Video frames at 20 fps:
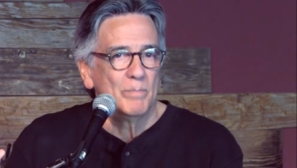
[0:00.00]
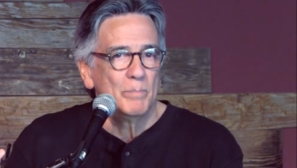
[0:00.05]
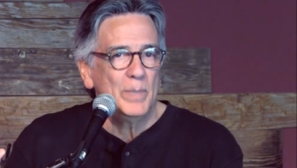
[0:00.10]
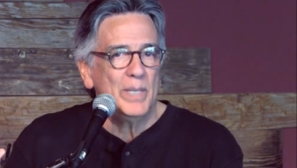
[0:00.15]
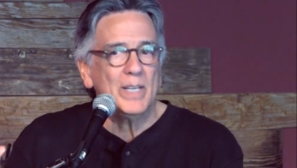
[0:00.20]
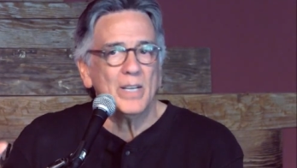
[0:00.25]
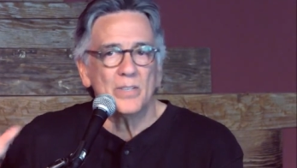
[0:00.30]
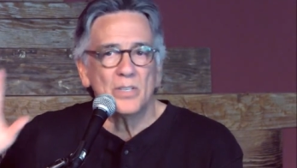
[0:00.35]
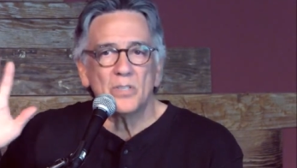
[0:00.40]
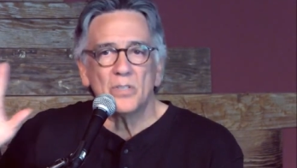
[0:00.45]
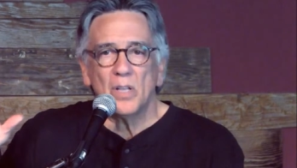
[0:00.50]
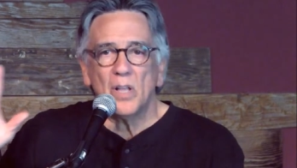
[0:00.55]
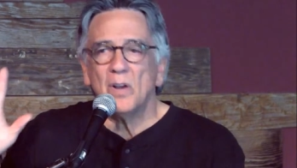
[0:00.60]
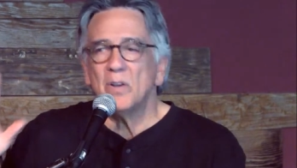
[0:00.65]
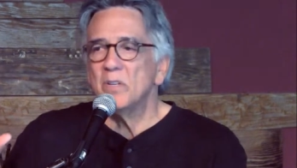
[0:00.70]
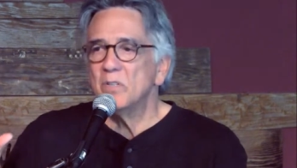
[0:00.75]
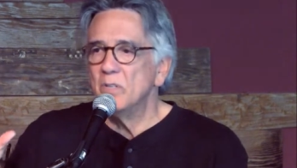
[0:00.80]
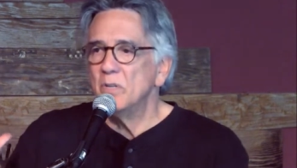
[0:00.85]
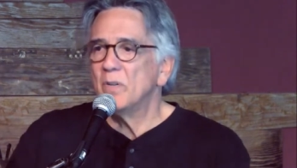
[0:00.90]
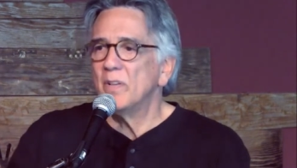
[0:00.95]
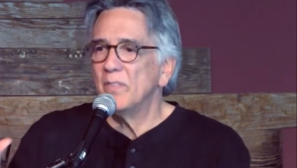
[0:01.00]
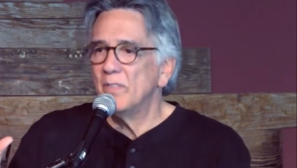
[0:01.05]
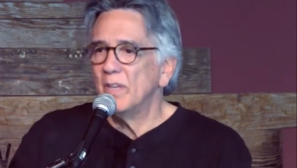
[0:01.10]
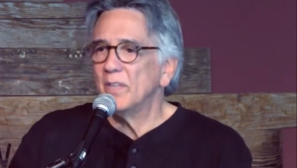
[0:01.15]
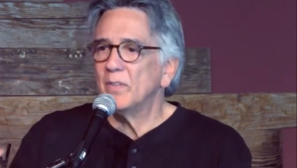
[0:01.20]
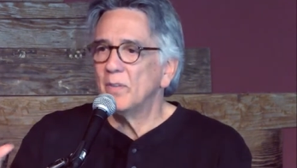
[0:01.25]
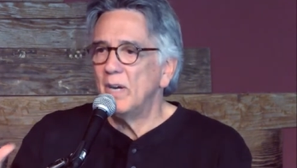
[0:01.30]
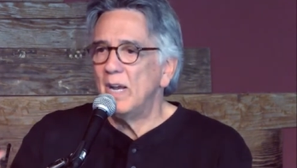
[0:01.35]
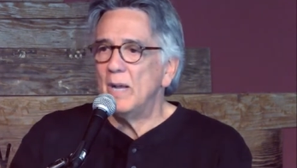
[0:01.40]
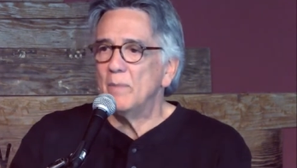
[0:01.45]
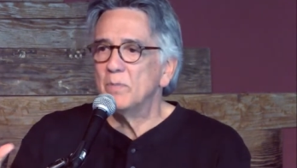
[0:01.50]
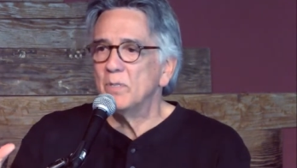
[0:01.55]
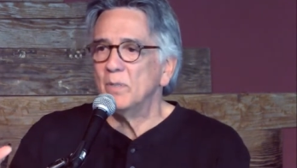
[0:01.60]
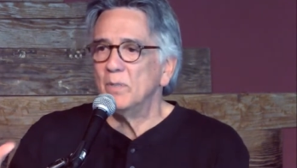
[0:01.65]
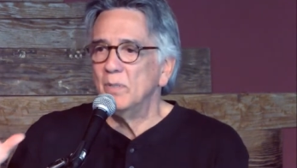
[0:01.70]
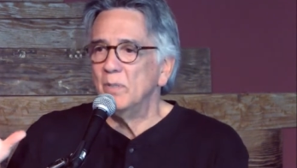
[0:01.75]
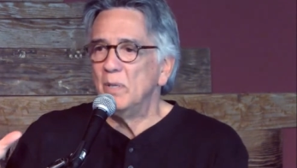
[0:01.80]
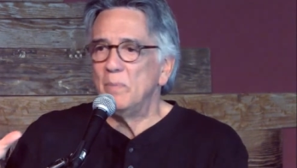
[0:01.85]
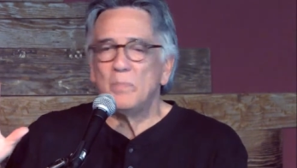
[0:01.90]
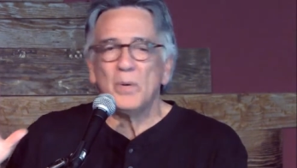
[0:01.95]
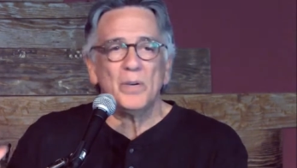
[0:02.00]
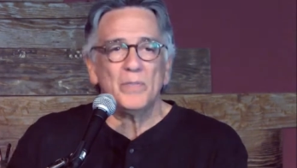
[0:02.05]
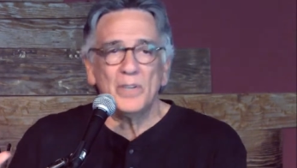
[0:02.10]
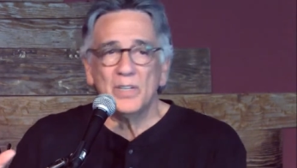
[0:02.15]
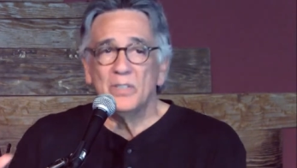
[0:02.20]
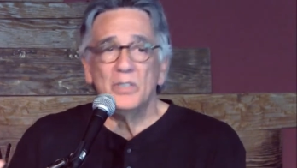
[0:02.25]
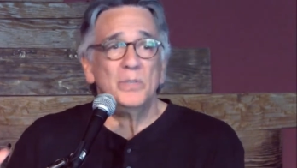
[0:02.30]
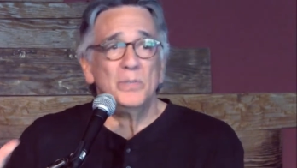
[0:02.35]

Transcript: Because as long as you can think they're absolutely perfect,